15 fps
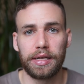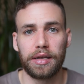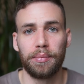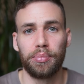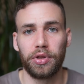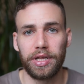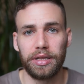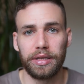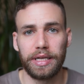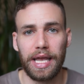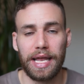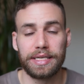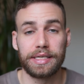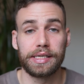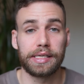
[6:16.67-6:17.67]
it completely
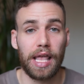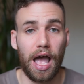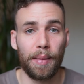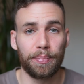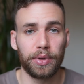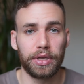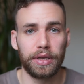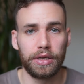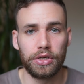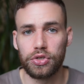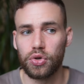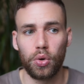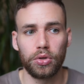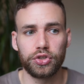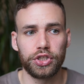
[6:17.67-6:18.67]
and to stop
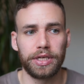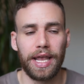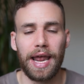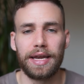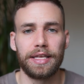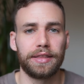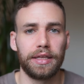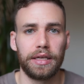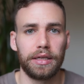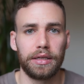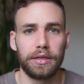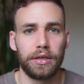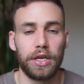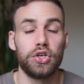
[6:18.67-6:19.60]
indulging anything,